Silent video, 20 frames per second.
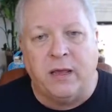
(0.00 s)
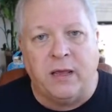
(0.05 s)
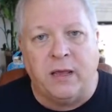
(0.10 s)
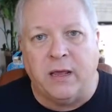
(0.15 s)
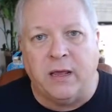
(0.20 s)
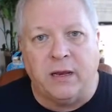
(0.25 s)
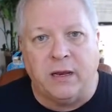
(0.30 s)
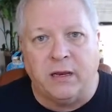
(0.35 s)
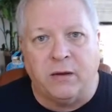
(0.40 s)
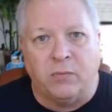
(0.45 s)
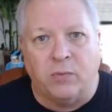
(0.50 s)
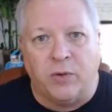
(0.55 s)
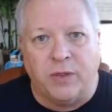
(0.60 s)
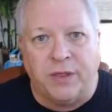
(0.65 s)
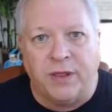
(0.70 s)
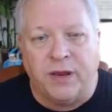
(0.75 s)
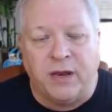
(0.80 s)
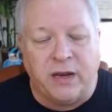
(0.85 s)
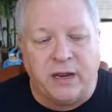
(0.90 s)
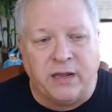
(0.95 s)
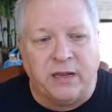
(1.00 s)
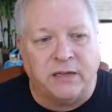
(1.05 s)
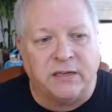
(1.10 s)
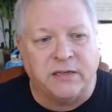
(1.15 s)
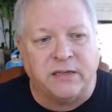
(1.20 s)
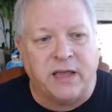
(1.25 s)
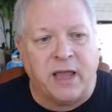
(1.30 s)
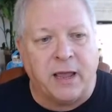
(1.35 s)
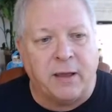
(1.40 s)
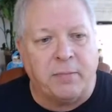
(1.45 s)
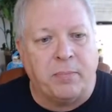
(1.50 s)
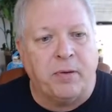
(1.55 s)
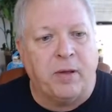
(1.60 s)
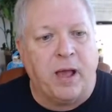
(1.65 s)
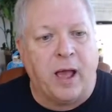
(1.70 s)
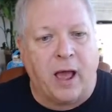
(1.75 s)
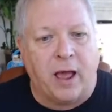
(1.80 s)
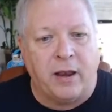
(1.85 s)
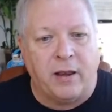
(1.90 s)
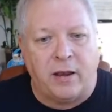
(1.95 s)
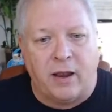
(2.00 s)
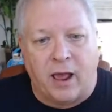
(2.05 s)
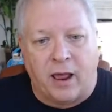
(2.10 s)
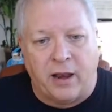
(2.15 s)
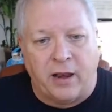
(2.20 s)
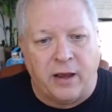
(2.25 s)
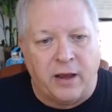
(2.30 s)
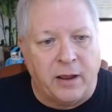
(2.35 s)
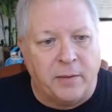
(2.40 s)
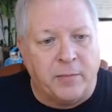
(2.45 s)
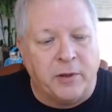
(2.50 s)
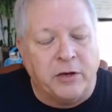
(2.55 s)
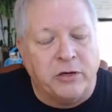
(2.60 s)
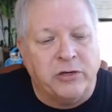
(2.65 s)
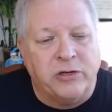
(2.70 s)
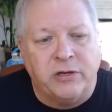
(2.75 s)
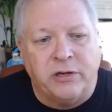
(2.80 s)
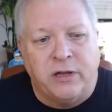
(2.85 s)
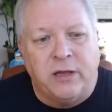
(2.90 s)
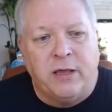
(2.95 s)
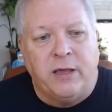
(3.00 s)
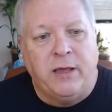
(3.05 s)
within Inkscape on an image,